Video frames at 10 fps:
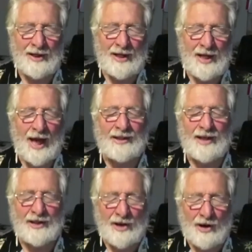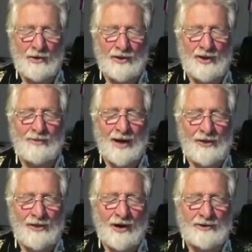And I know that my
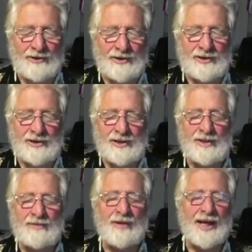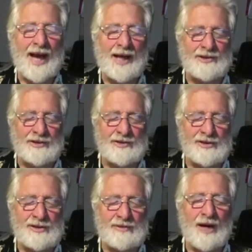thoughts, my actions,
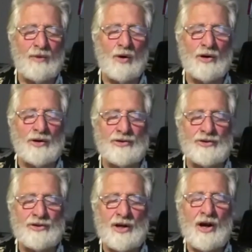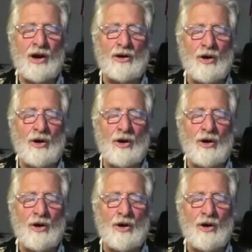my words are going